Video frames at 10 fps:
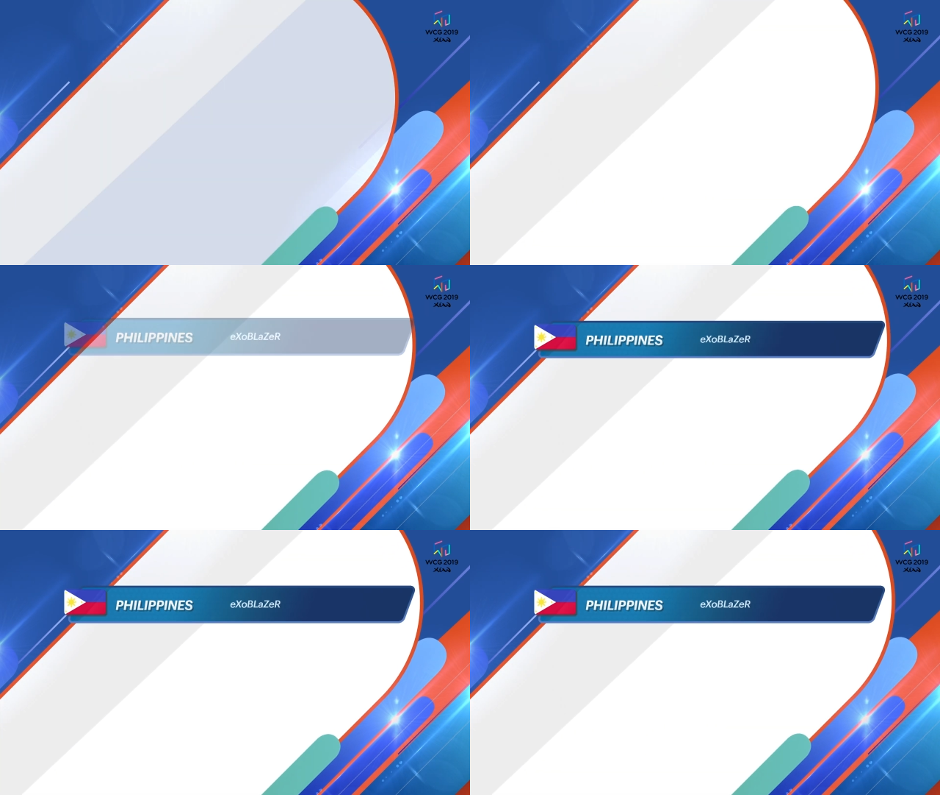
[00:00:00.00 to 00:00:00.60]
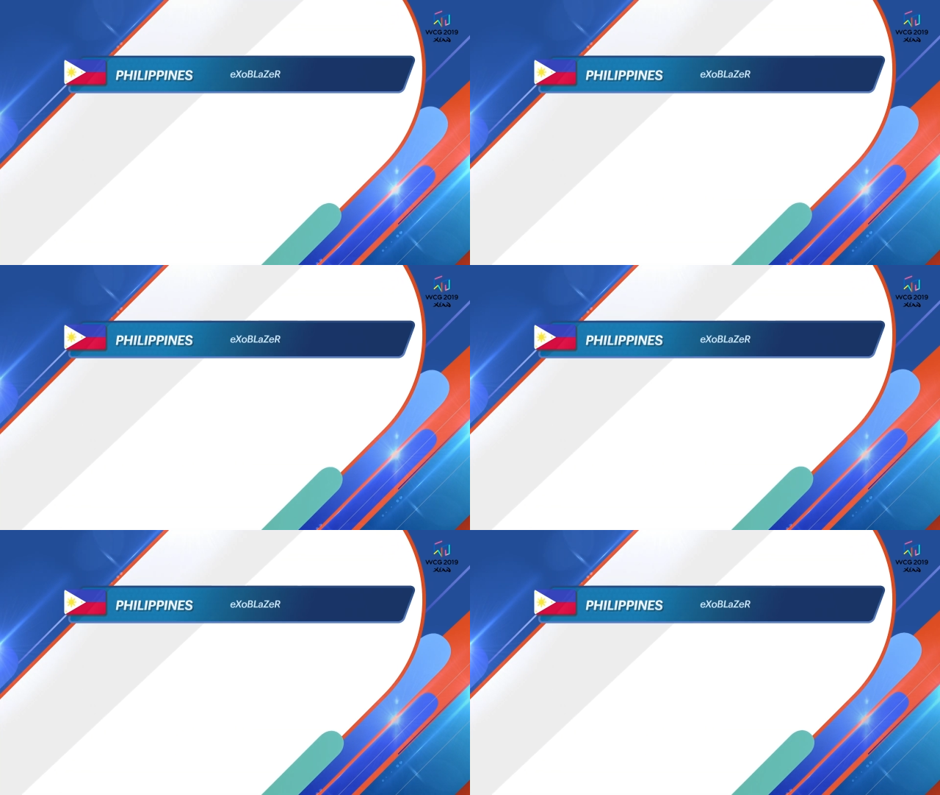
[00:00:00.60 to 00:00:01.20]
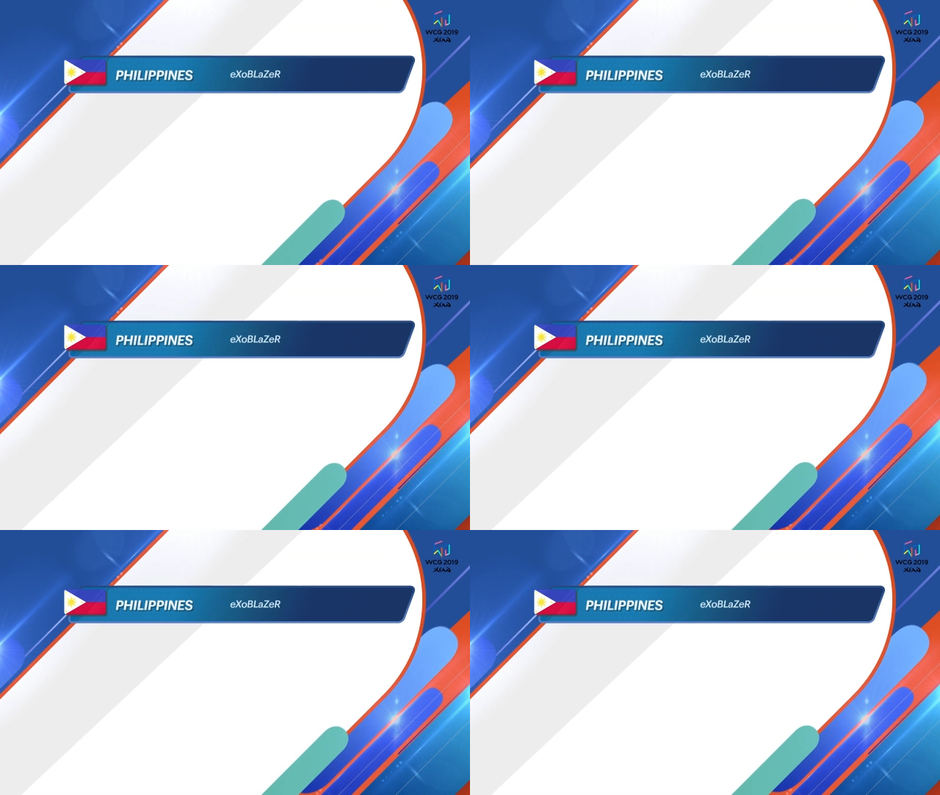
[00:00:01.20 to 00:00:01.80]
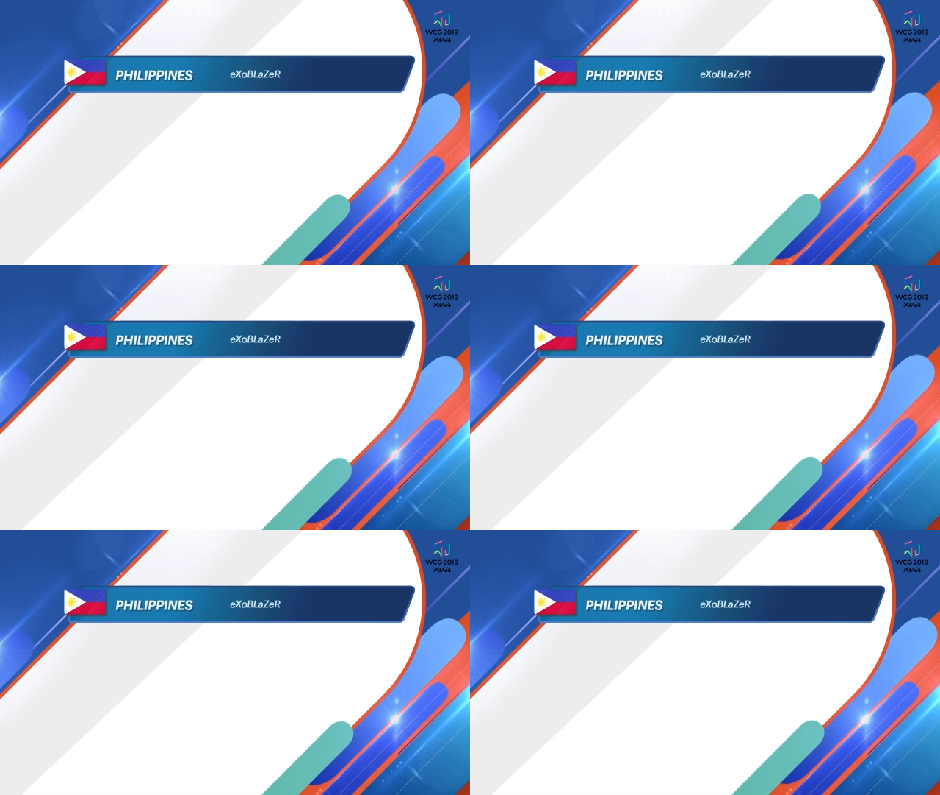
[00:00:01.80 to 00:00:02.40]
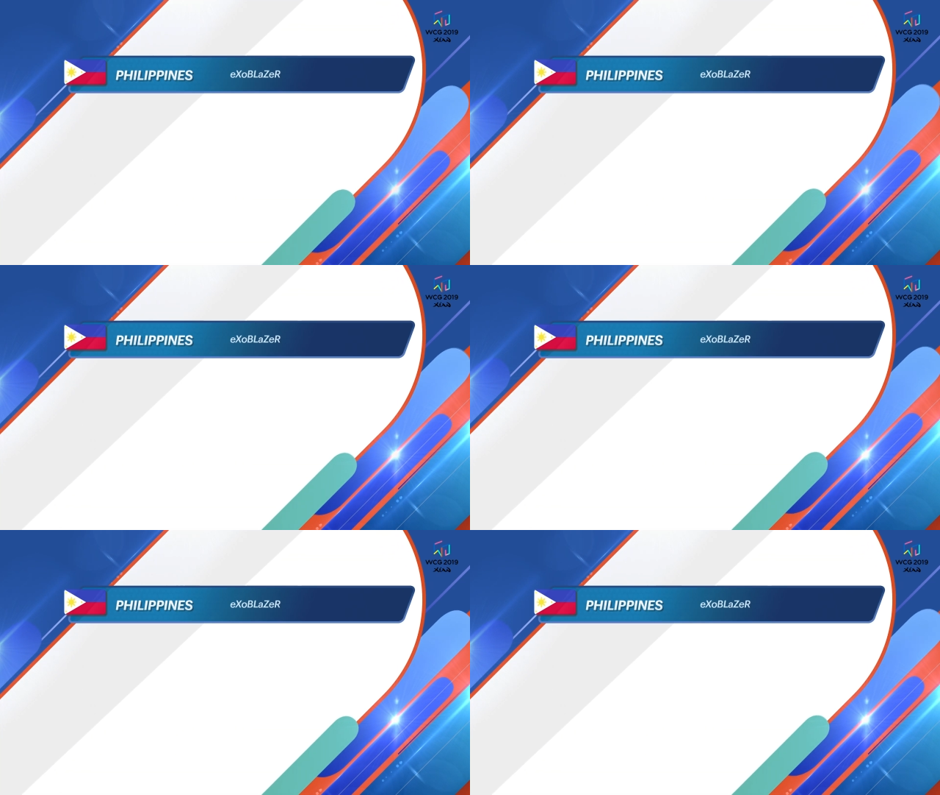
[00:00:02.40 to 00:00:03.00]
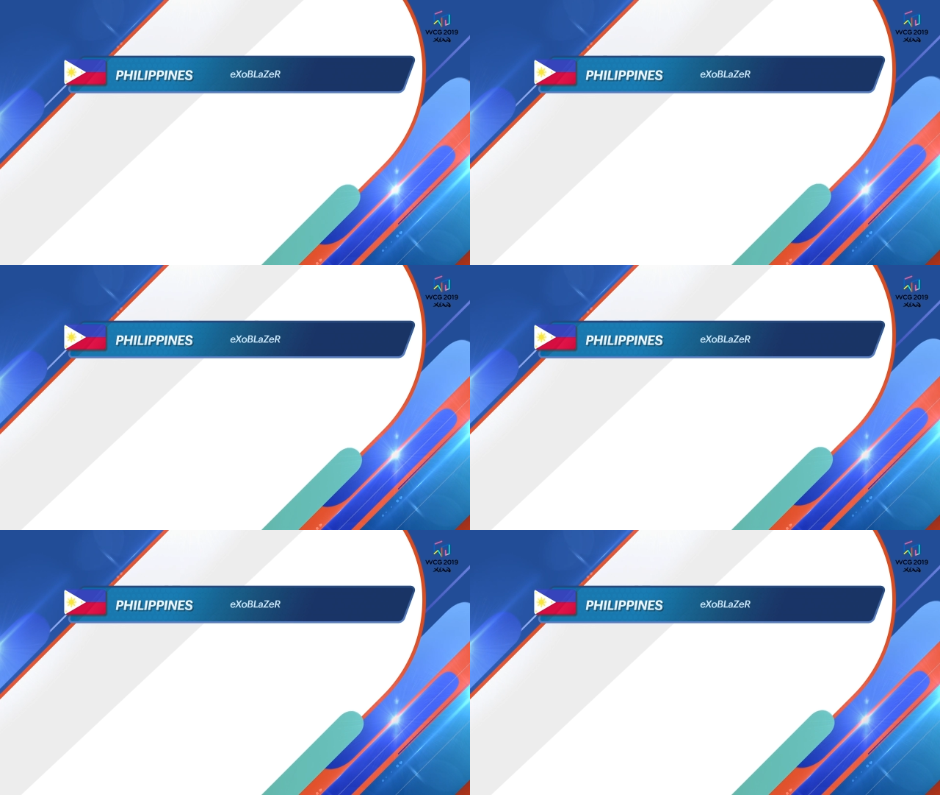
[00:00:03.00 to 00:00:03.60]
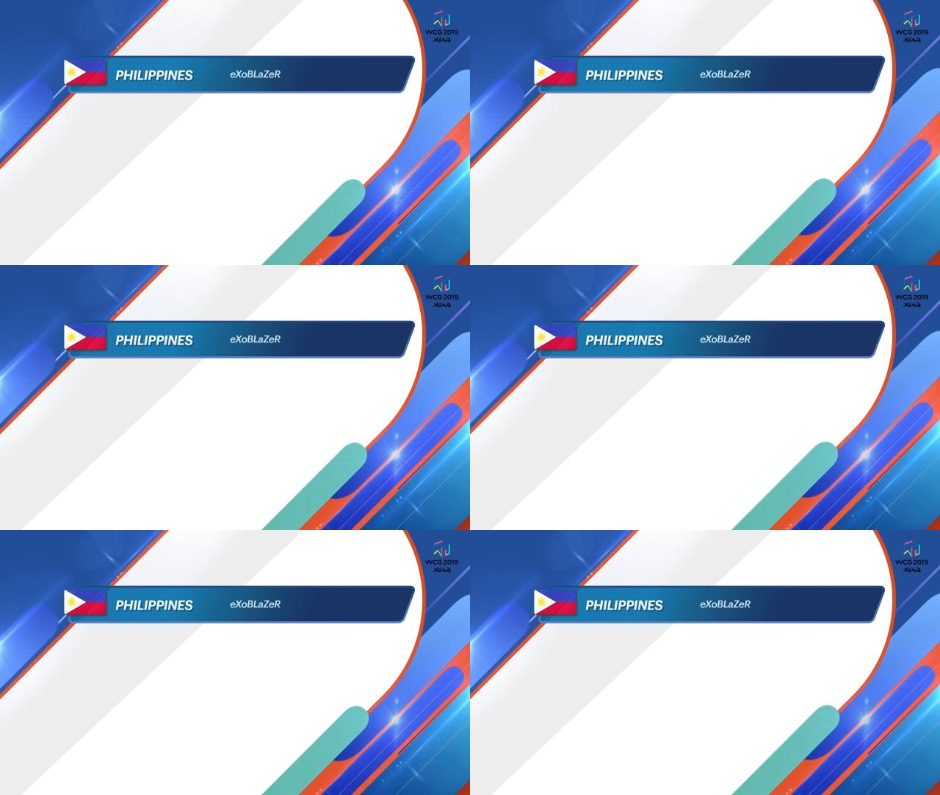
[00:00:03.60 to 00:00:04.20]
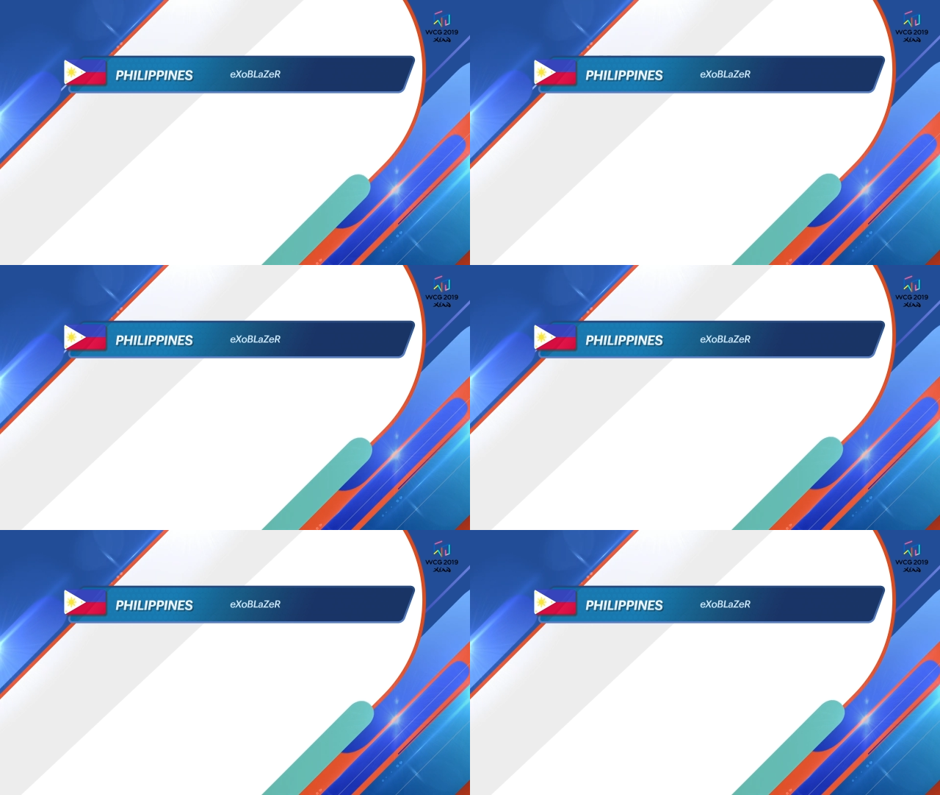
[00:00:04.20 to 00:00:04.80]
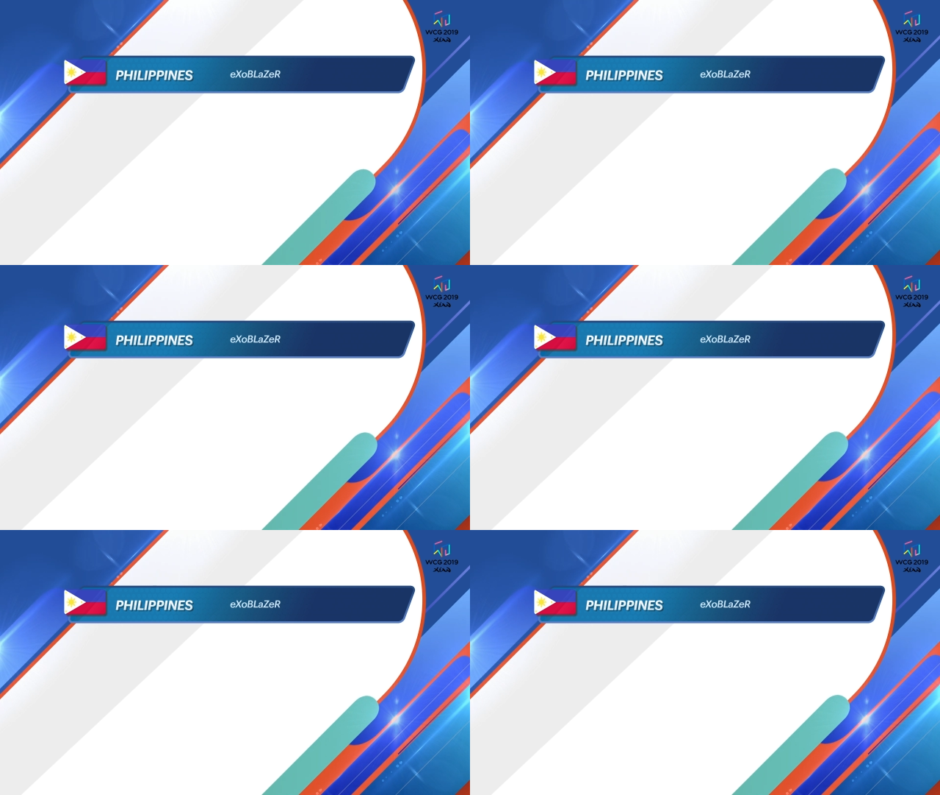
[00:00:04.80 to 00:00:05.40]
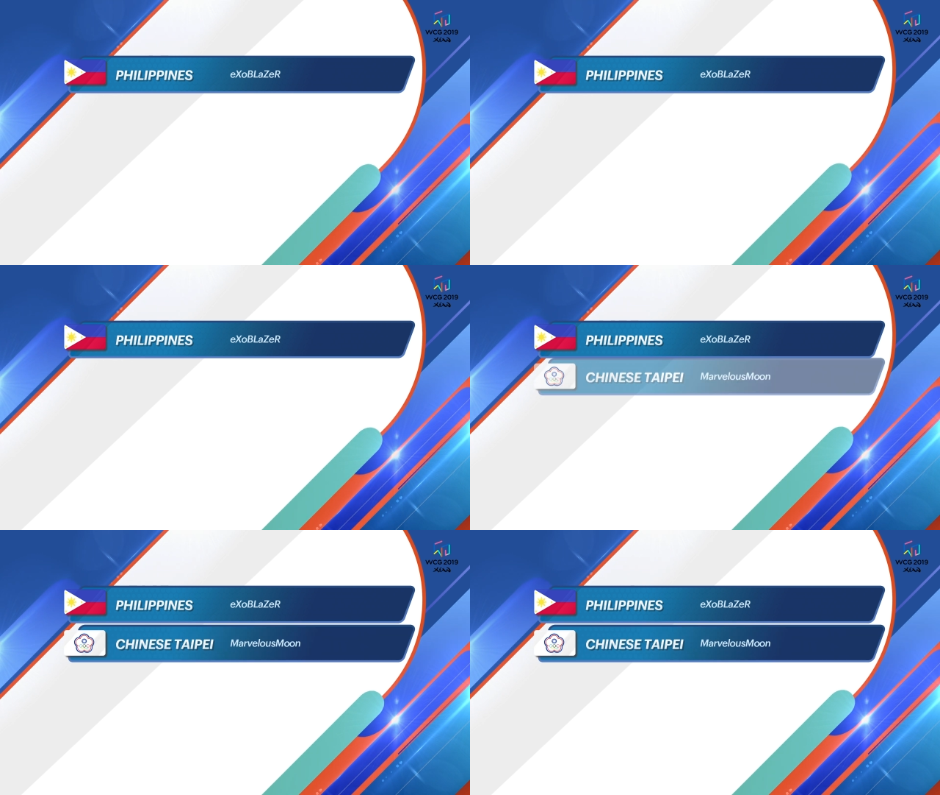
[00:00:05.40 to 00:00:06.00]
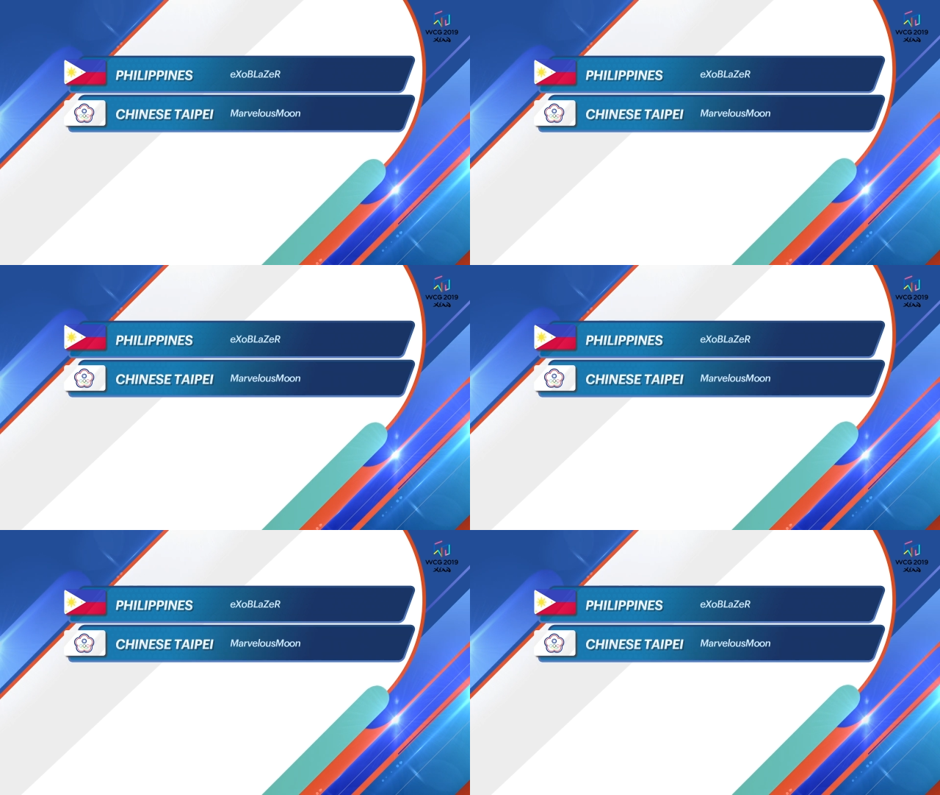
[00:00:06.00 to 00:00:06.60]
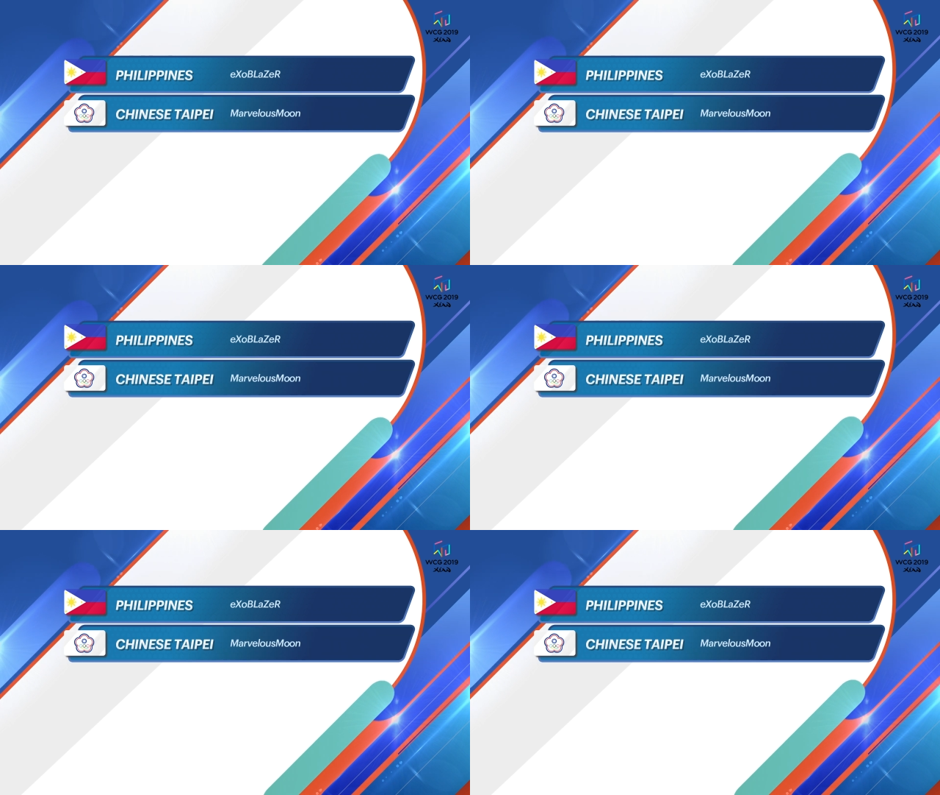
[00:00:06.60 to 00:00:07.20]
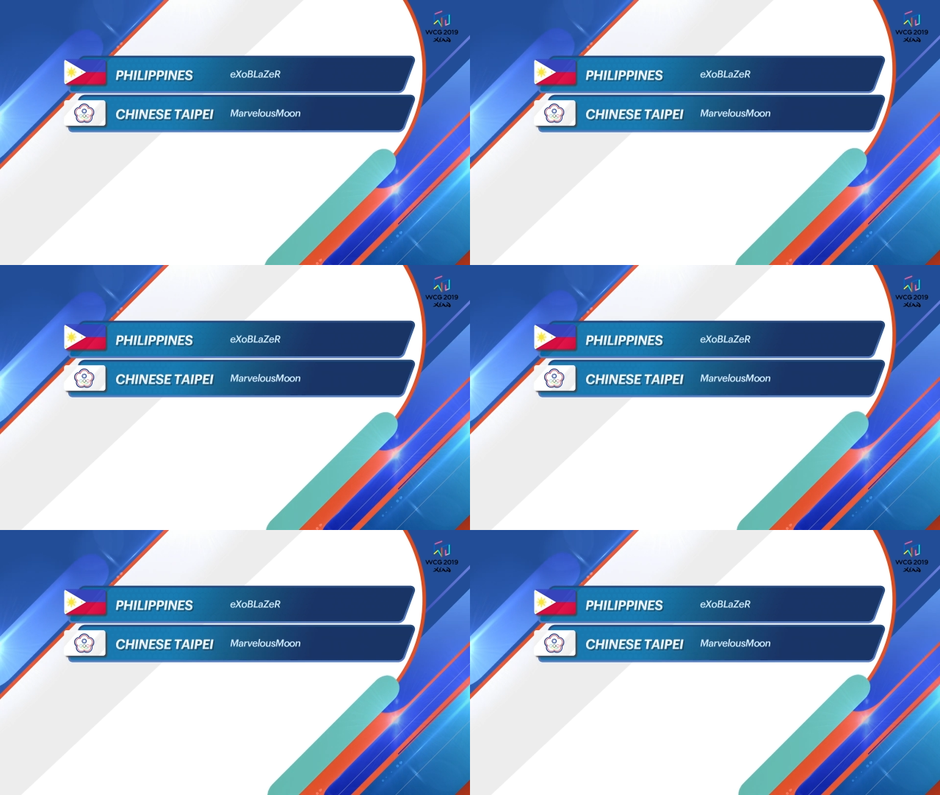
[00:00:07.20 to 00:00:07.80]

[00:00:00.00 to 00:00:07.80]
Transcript: [unreadable: no face in view]